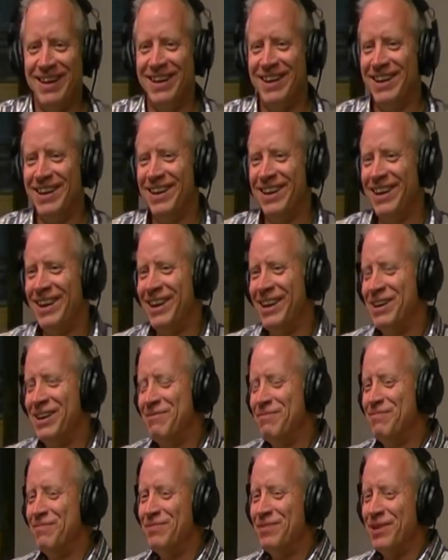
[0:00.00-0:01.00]

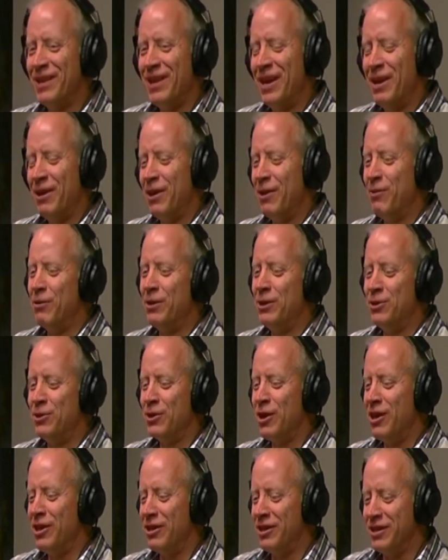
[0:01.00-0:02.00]
And we do
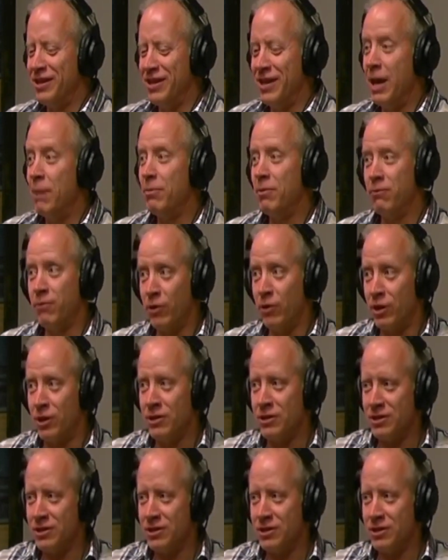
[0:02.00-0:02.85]
call it Nampa First.